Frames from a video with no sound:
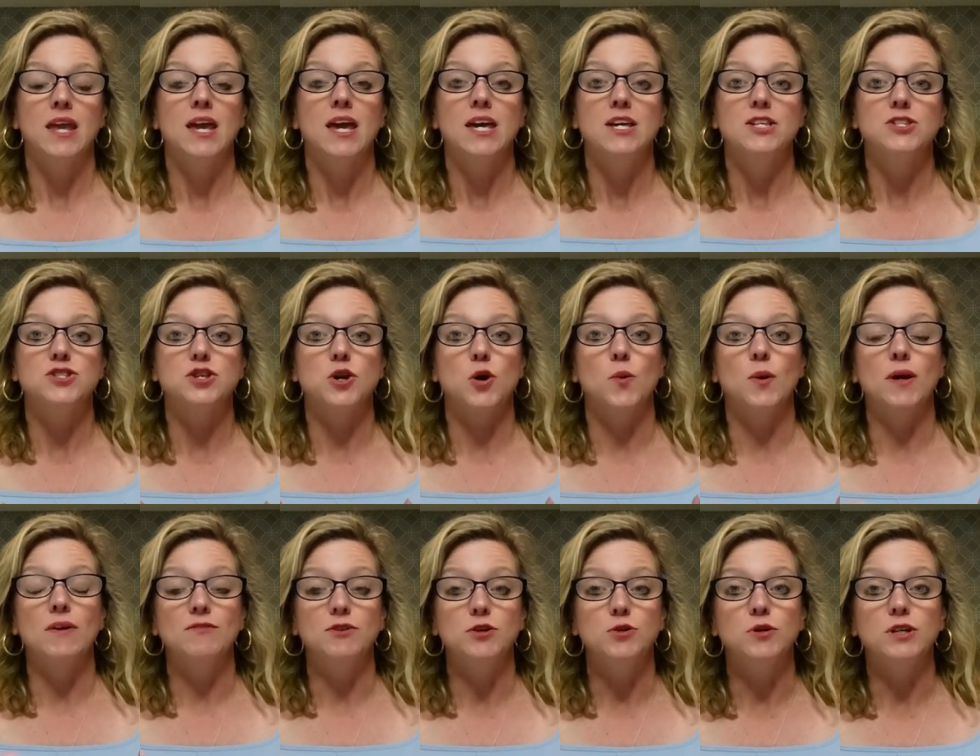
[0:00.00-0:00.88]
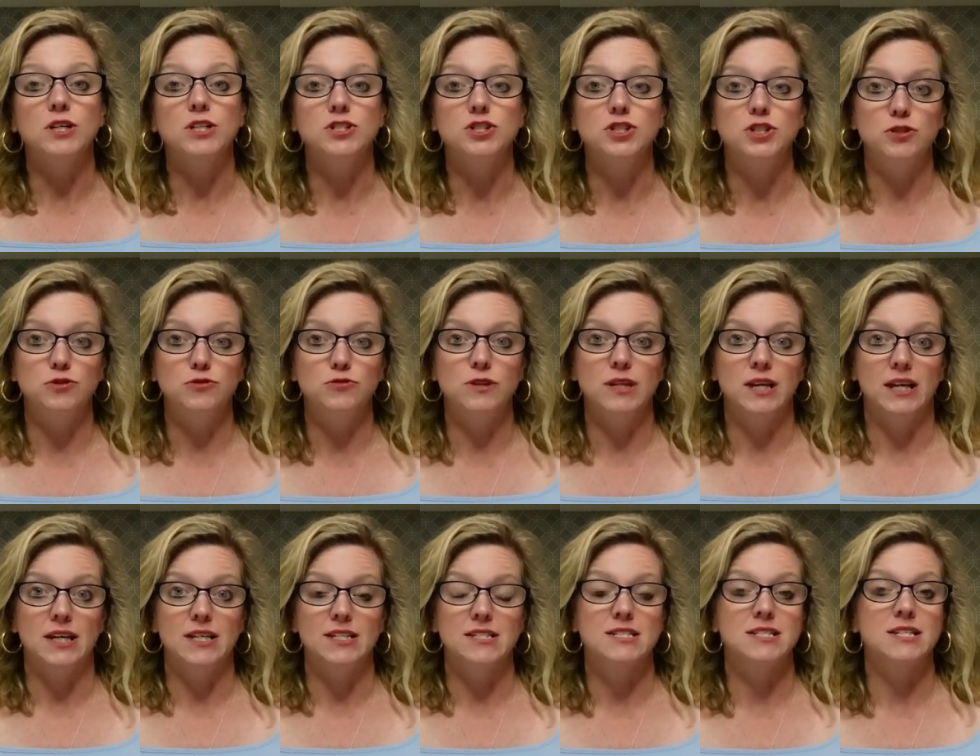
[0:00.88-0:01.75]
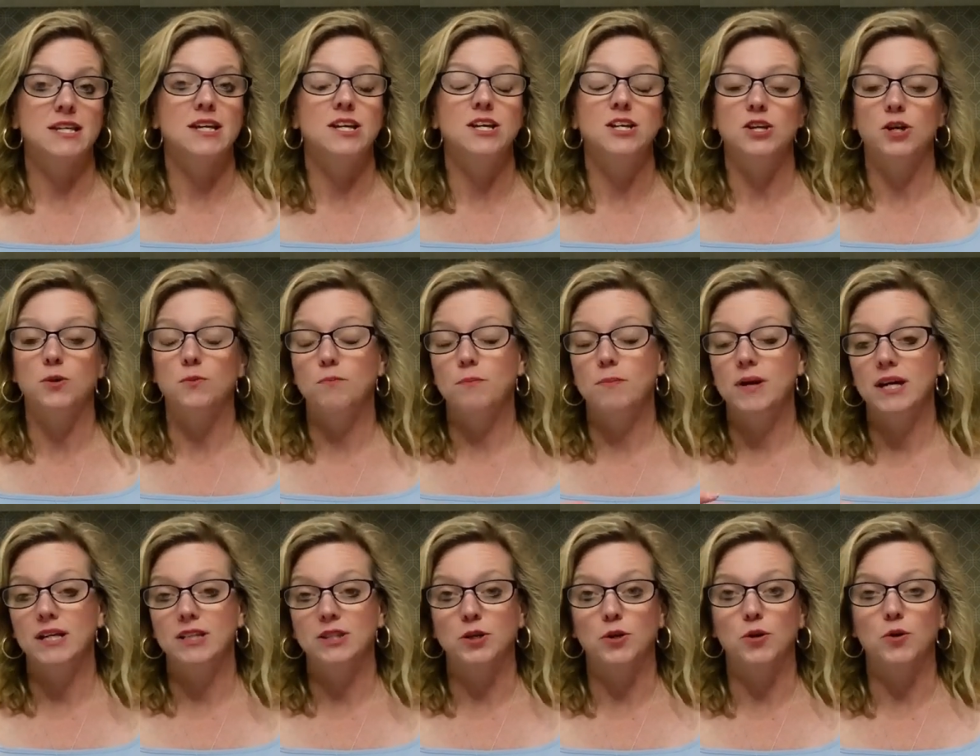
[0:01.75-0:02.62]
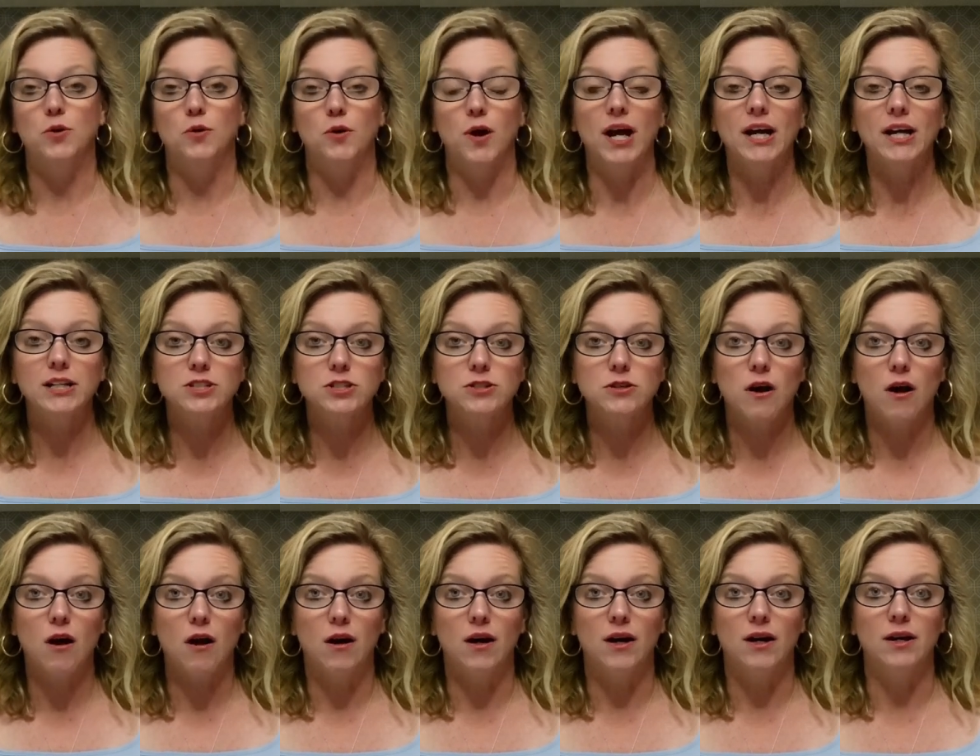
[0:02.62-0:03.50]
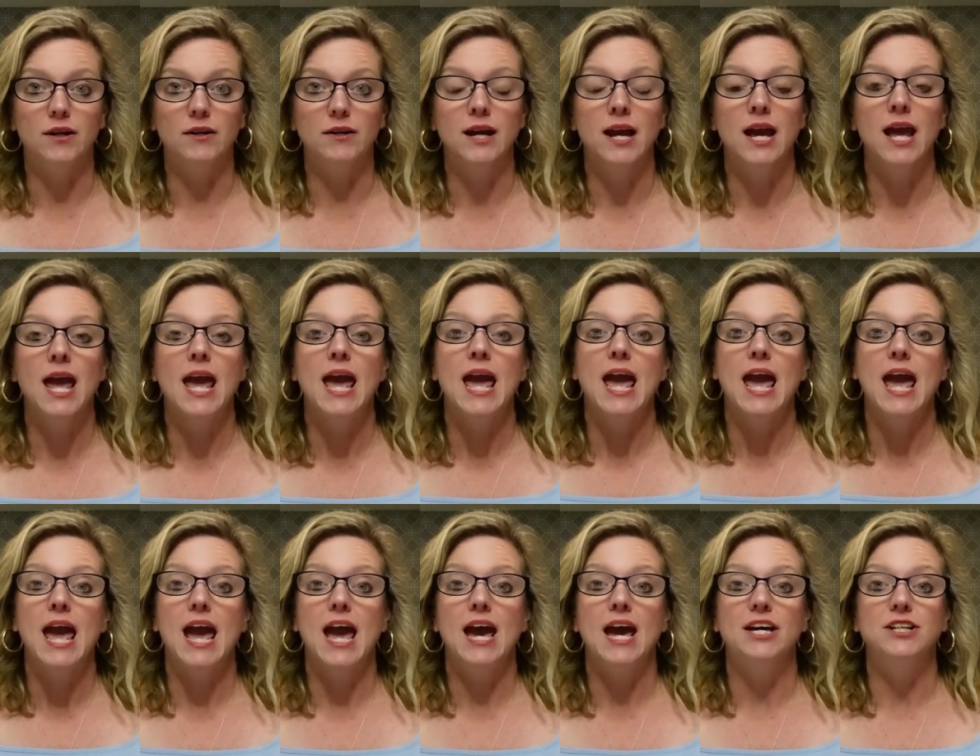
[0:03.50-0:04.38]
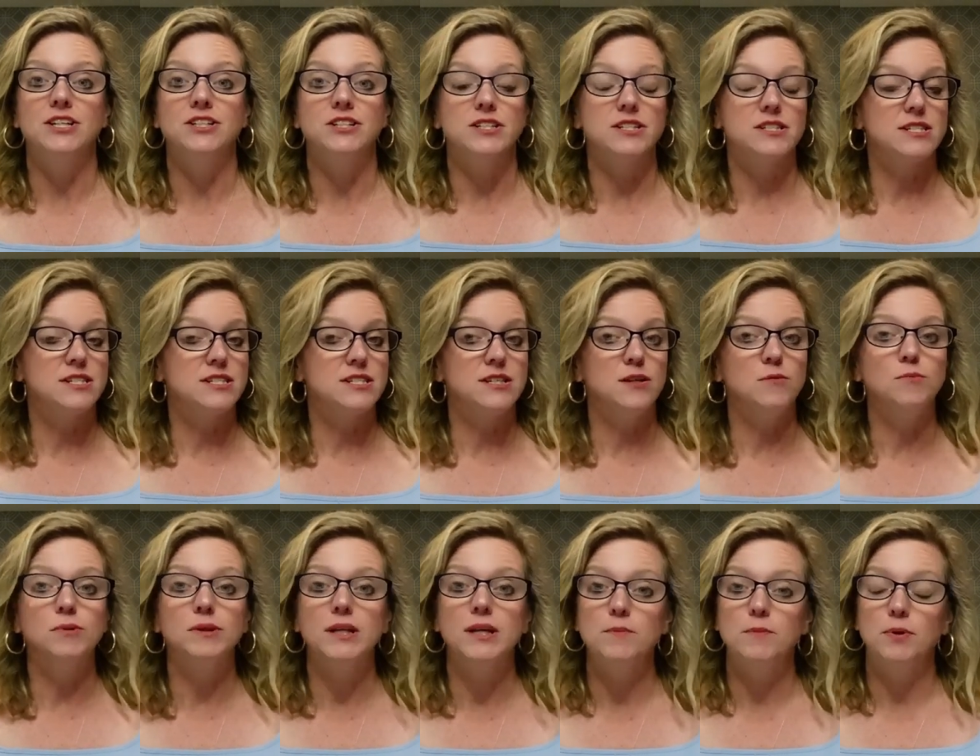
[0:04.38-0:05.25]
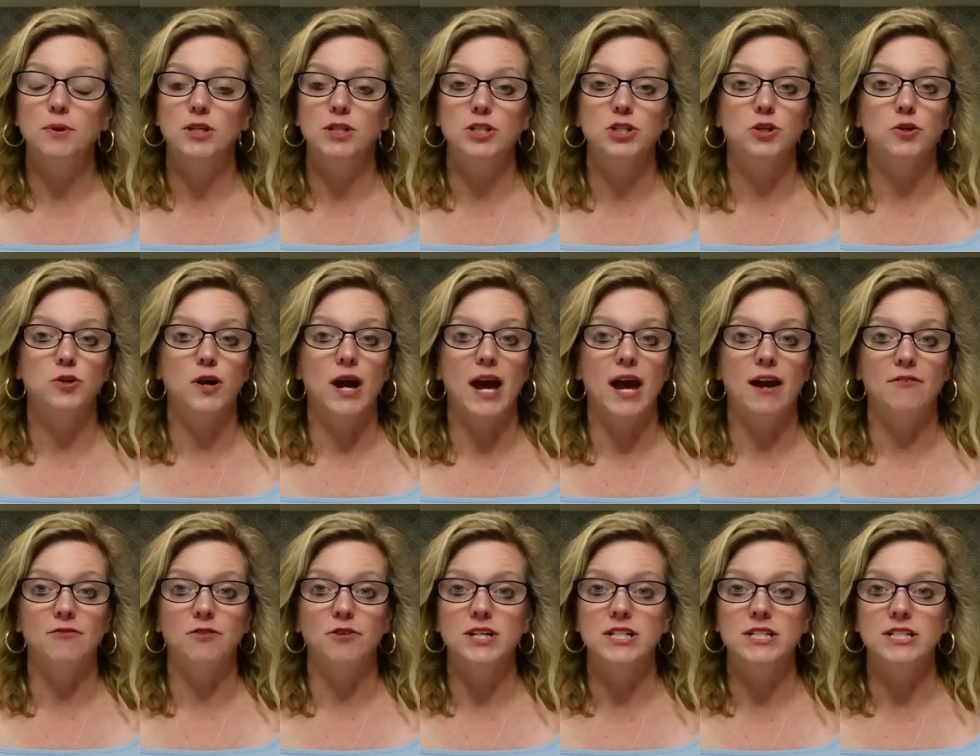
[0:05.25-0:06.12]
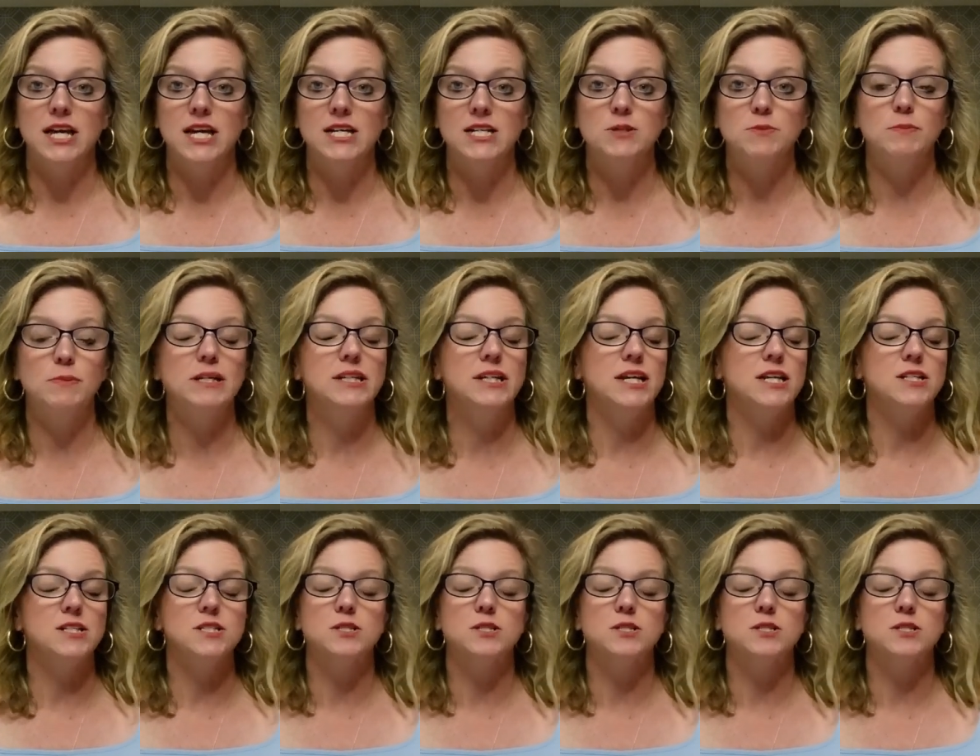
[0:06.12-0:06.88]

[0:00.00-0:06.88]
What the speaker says: So if you can do this, pick the correct card and simply put your everyday spending